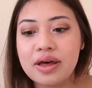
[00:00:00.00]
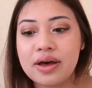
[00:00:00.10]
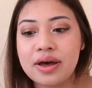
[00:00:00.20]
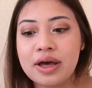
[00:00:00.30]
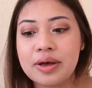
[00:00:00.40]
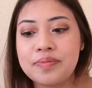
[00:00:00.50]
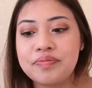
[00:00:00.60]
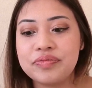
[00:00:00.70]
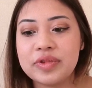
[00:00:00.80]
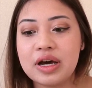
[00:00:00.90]

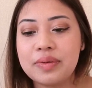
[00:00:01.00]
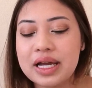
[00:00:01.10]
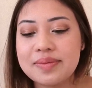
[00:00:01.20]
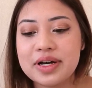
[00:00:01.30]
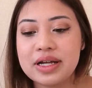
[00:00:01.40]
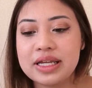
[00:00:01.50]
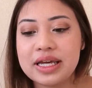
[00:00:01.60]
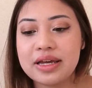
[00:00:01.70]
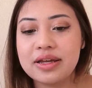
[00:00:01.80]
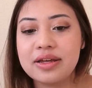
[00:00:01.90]
I'll wake up
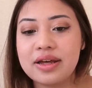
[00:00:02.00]
early,